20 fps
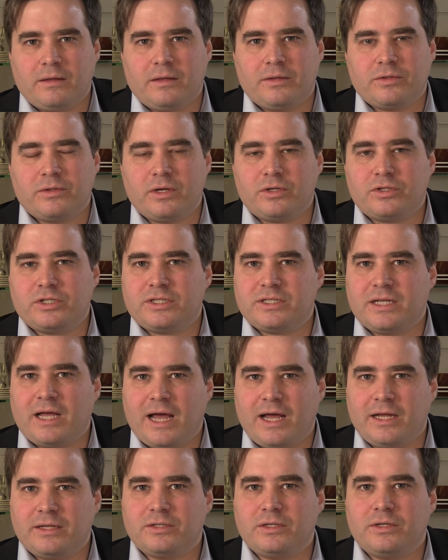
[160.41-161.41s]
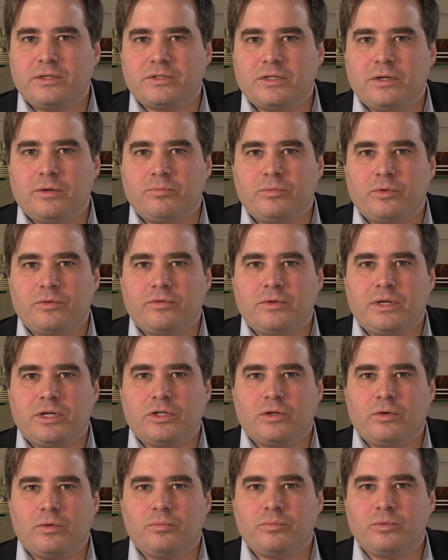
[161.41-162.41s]
such as actors and
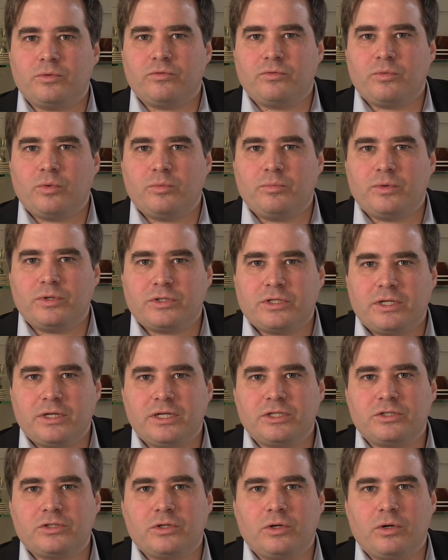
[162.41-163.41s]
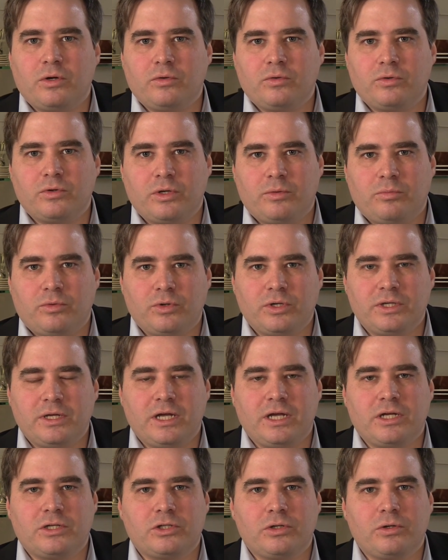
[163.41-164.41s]
professional performers in external
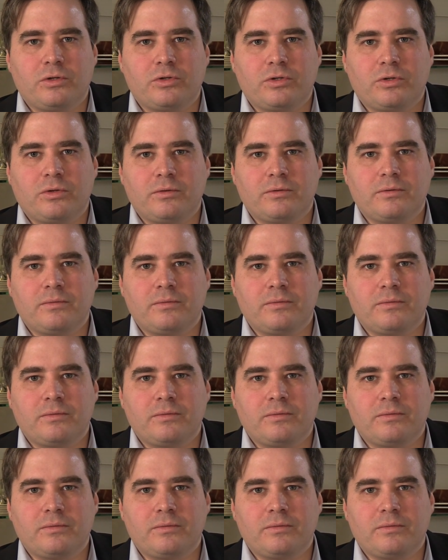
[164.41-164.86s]
communications.